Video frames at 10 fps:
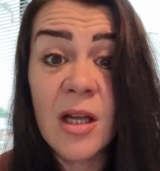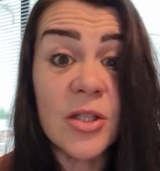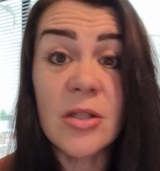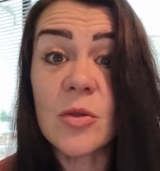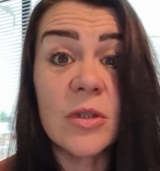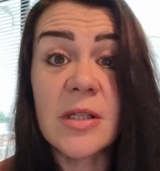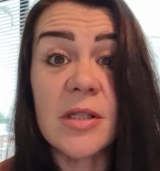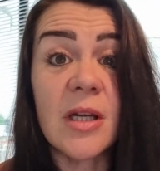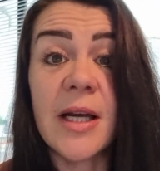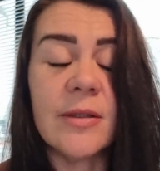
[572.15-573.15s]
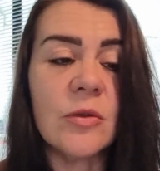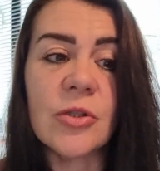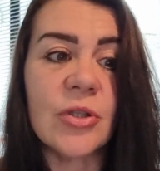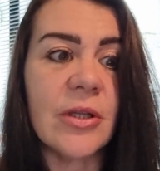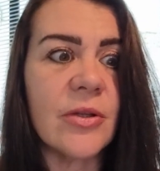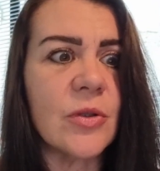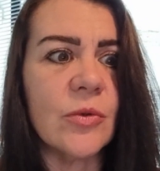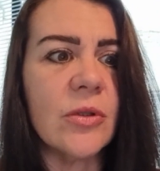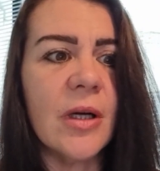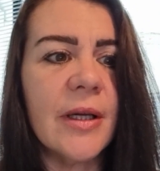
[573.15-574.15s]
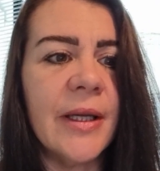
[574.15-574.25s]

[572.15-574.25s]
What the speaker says: I just, honestly, I had no strength to go.